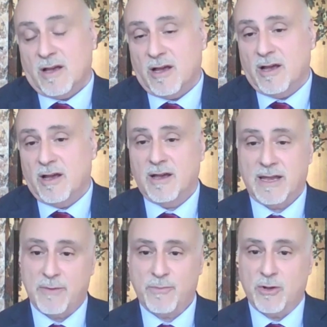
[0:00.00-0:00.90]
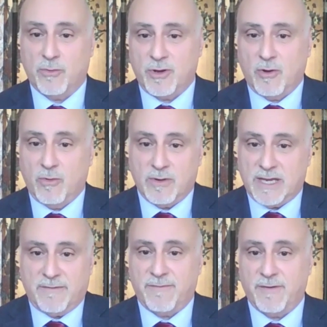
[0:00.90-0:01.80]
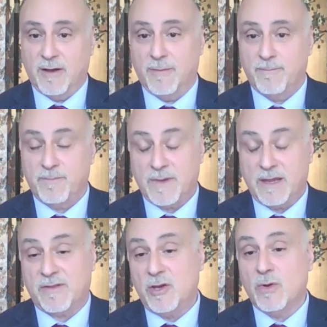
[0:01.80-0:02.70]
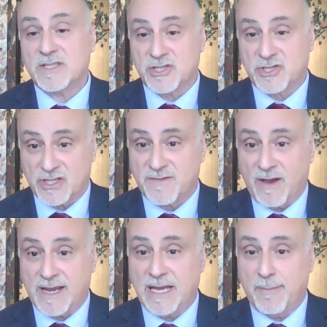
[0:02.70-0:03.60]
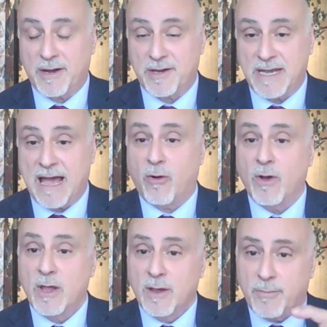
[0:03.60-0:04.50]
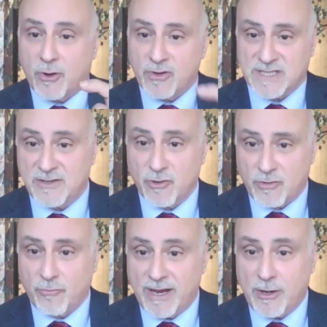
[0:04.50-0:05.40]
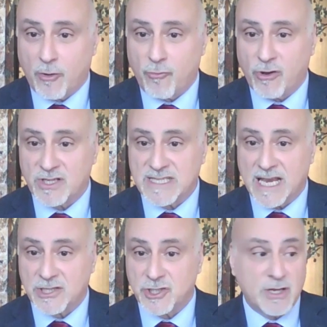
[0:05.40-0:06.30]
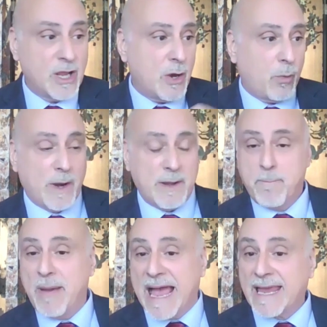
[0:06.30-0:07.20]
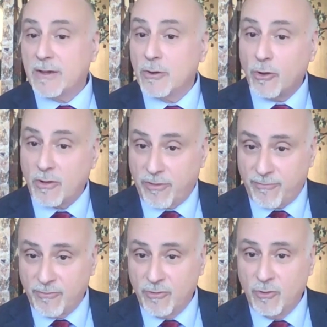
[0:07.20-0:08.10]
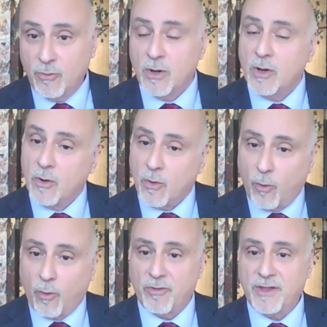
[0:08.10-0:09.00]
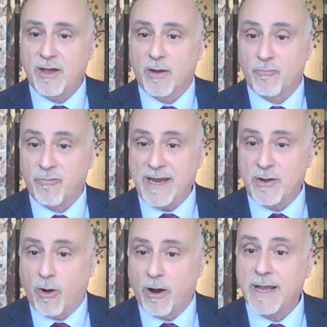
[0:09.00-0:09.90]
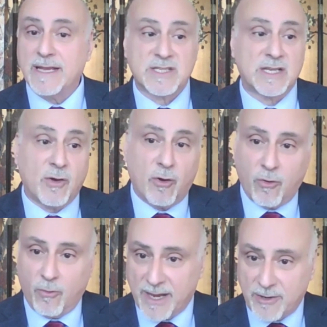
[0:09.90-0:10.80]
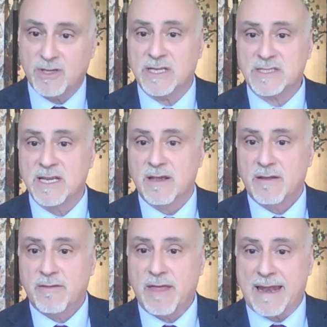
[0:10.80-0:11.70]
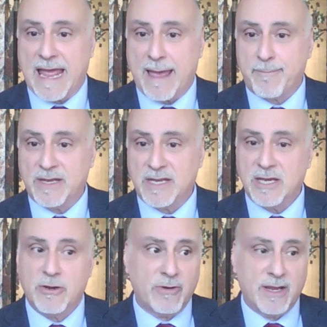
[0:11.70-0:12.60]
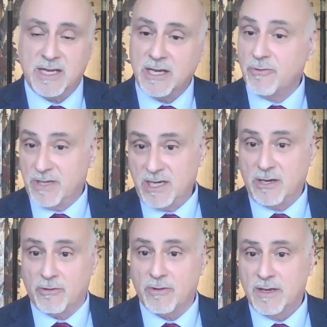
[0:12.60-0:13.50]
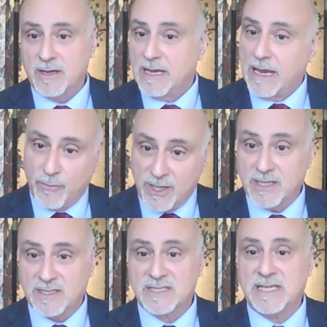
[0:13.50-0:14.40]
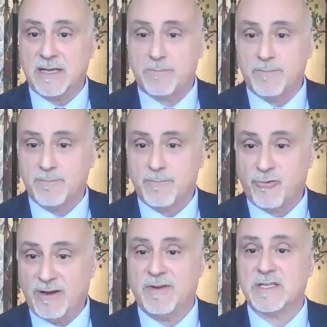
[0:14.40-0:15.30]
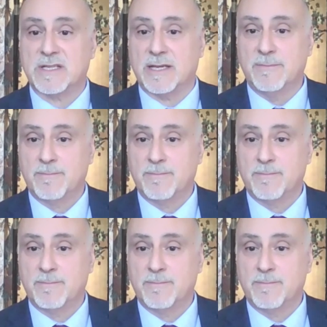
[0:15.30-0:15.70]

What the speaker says: And we don't know if the U.S. is just finding about it now, because they took the radar cross section, went back and looked through all the radar and said, "Oh my goodness, that happened here and here and here, and we didn't see it previously."